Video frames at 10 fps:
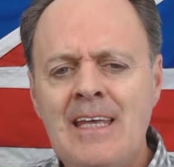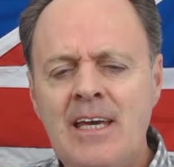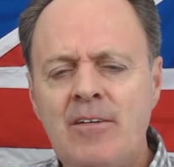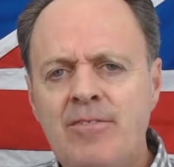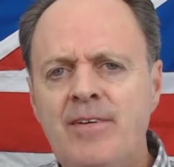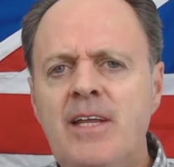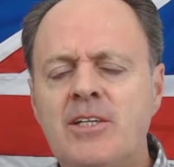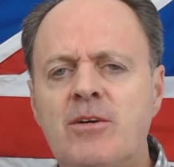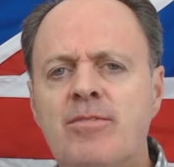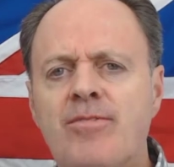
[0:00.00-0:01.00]
The
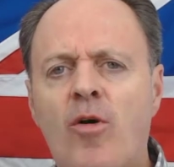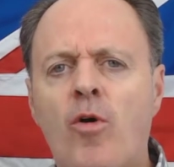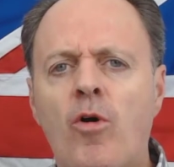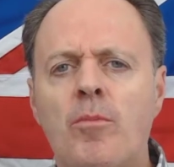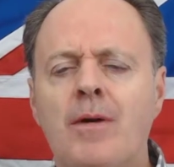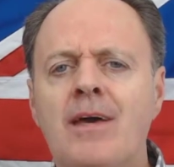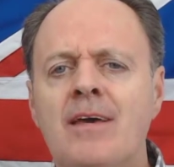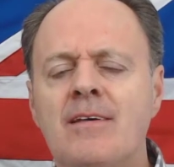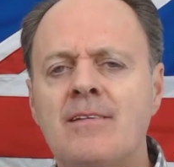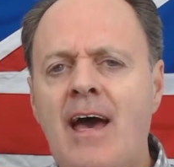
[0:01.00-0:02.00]
infinitive form
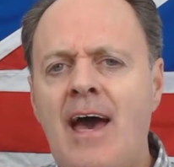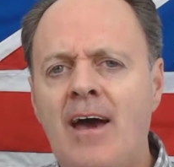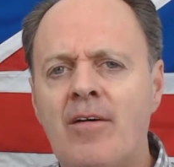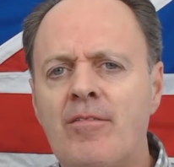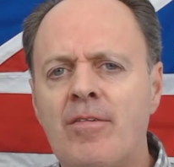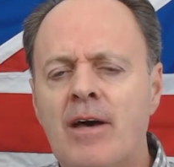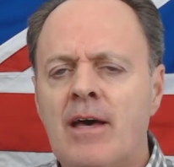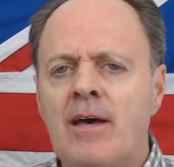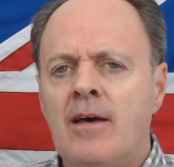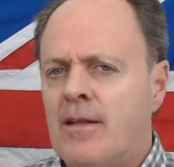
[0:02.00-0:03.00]
is have.
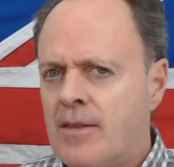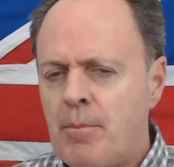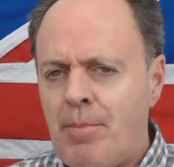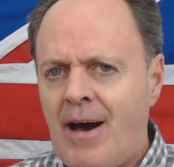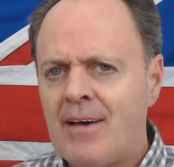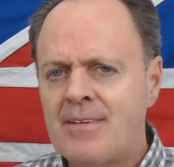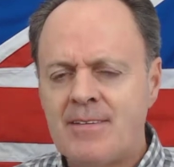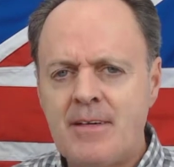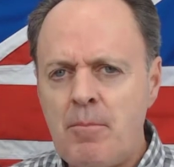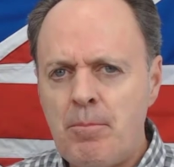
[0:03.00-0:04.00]
The
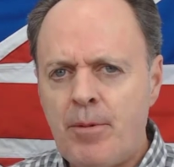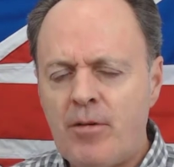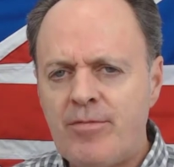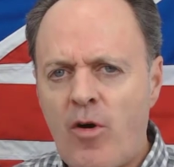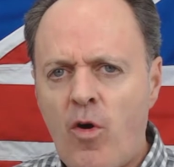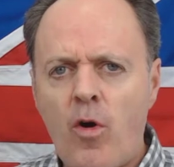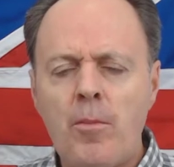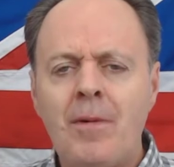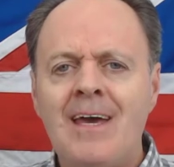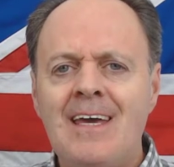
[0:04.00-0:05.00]
past simple
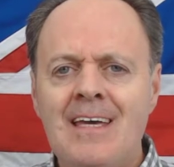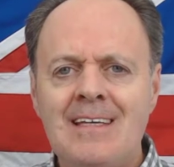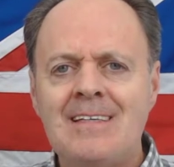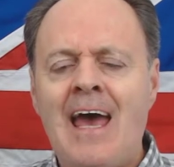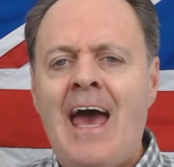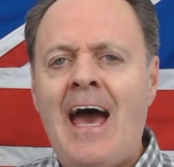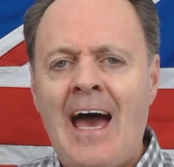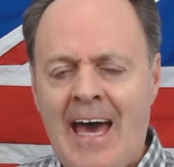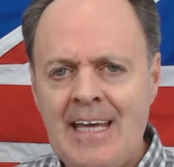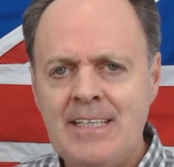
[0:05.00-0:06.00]
form is
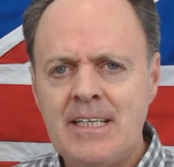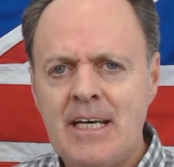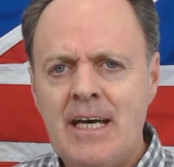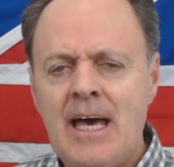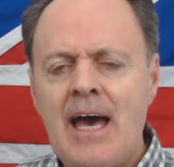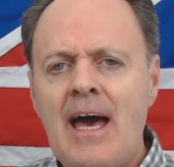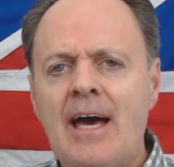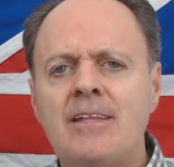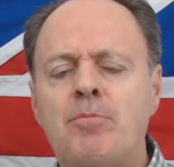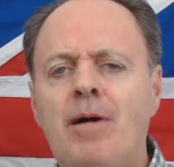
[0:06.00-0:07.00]
had,
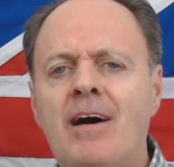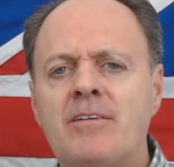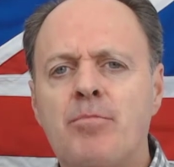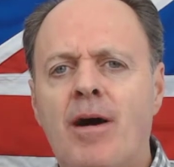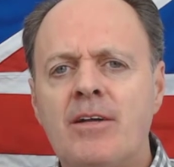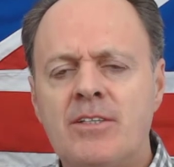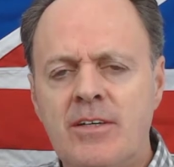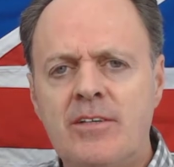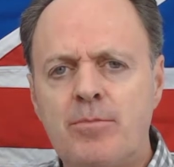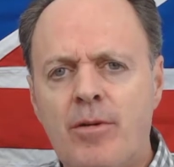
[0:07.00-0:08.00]
and the past
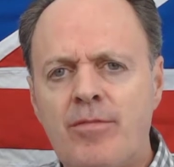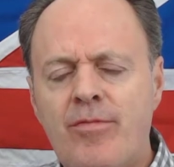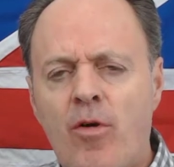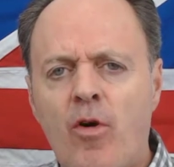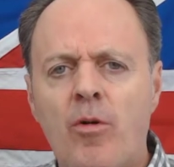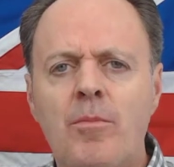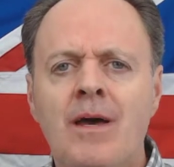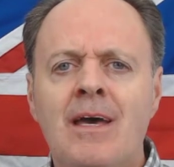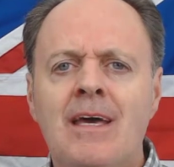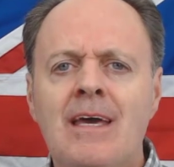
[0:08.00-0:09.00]
participle form
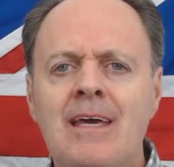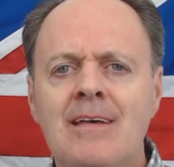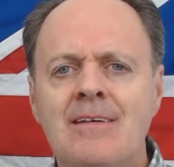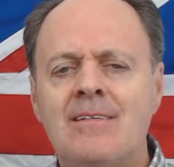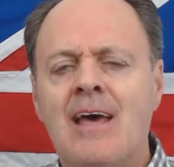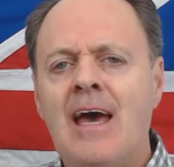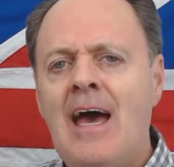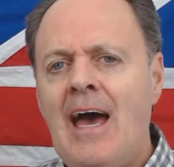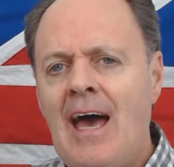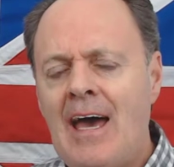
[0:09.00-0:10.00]
is
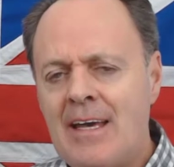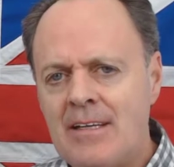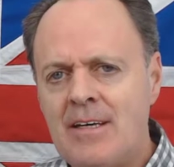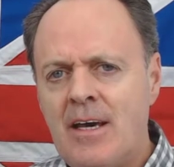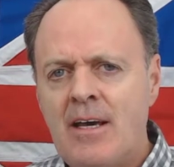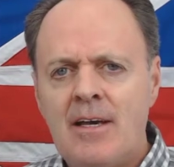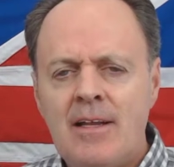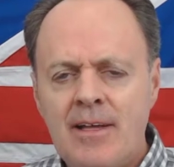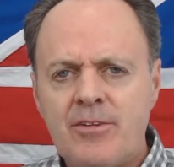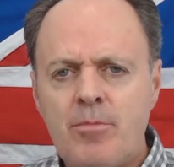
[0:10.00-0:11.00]
had.
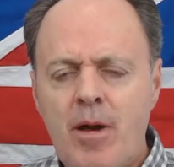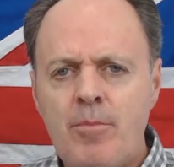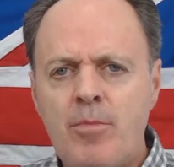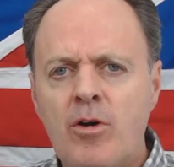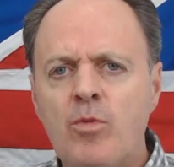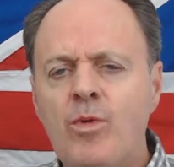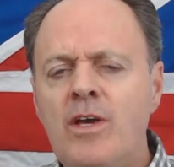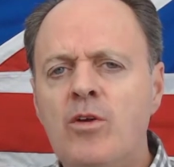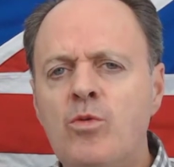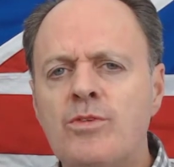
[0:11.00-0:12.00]
Let's remember
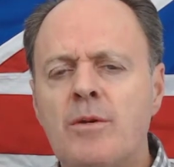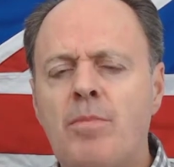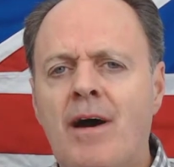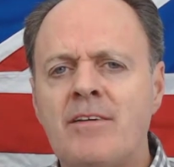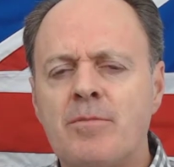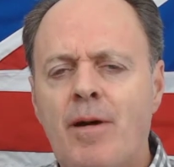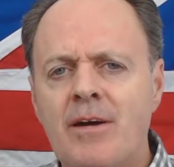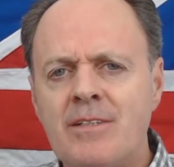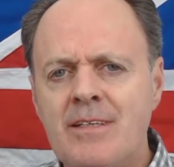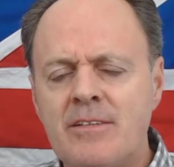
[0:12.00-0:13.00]
we use the past
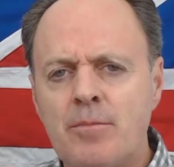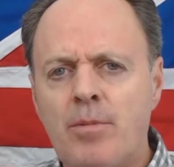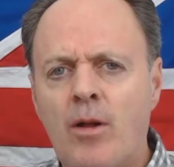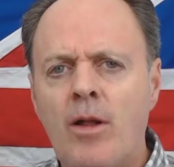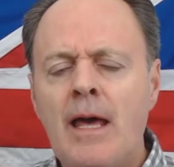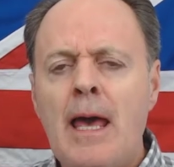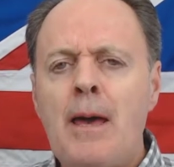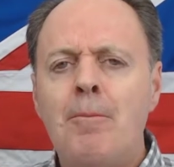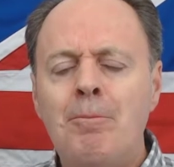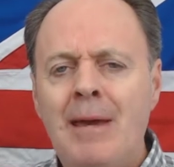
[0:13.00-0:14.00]
participle
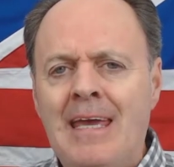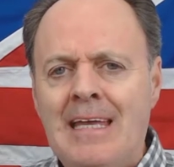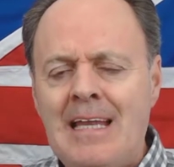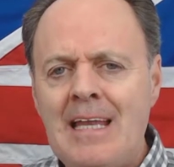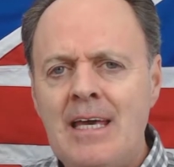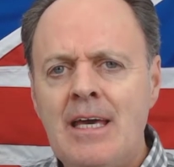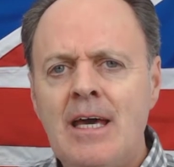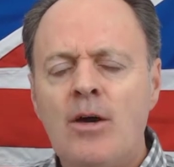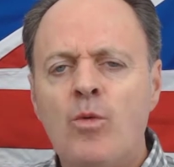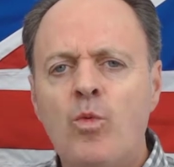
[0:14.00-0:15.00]

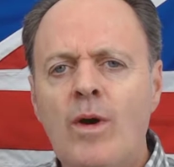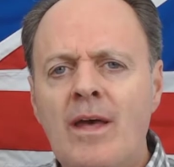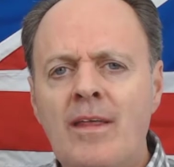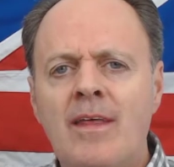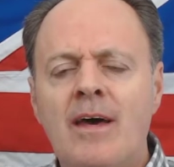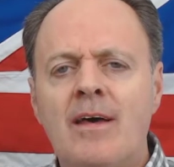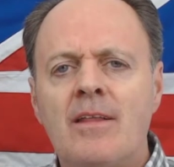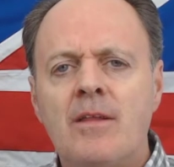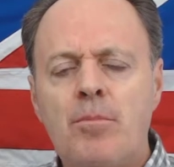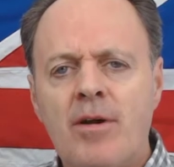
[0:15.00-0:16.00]
mainly with
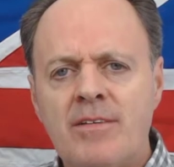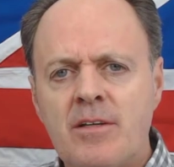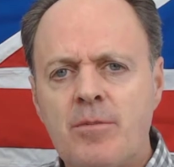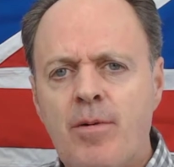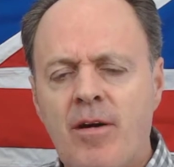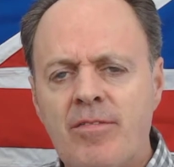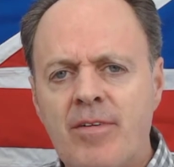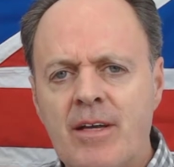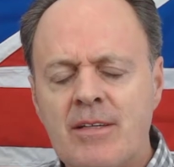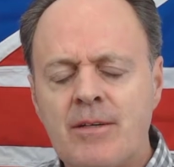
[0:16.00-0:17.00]
the present
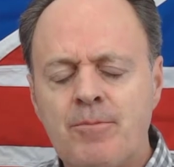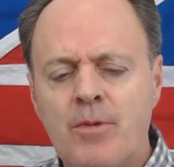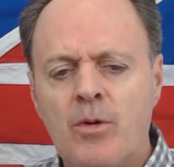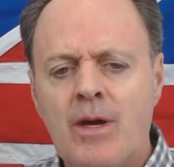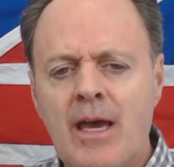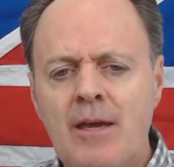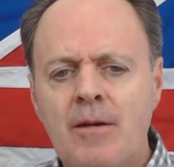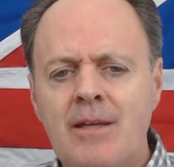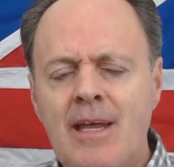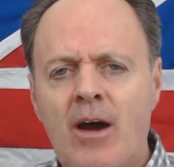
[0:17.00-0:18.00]
perfect.
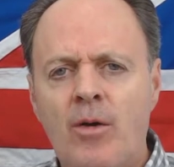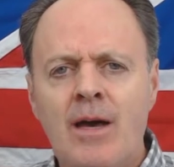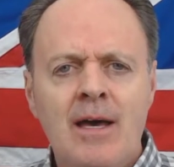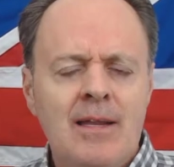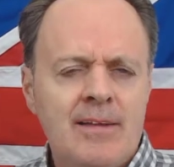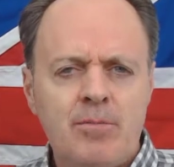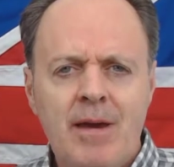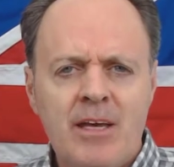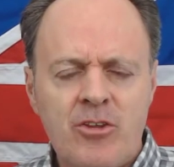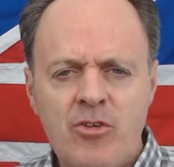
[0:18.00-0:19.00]
Okay, now let's
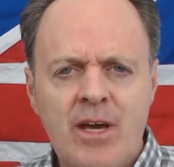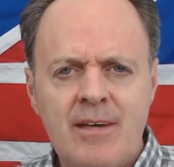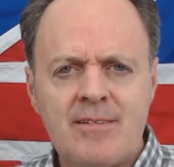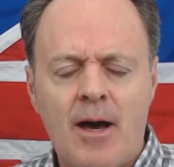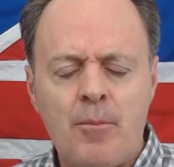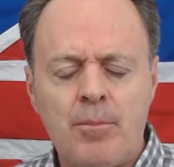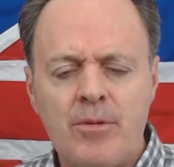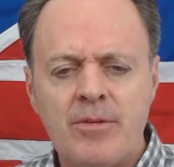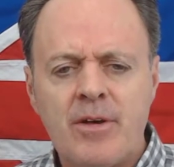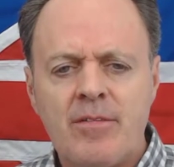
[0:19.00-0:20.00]
make three
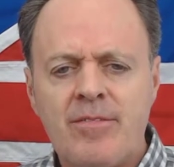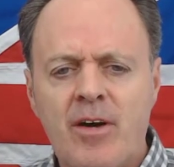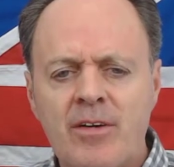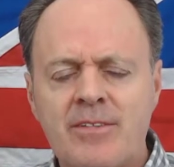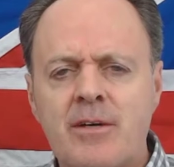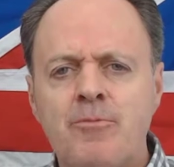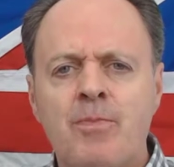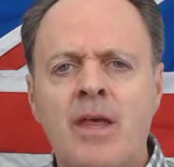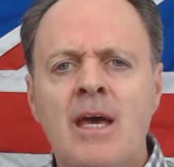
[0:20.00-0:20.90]
examples. First,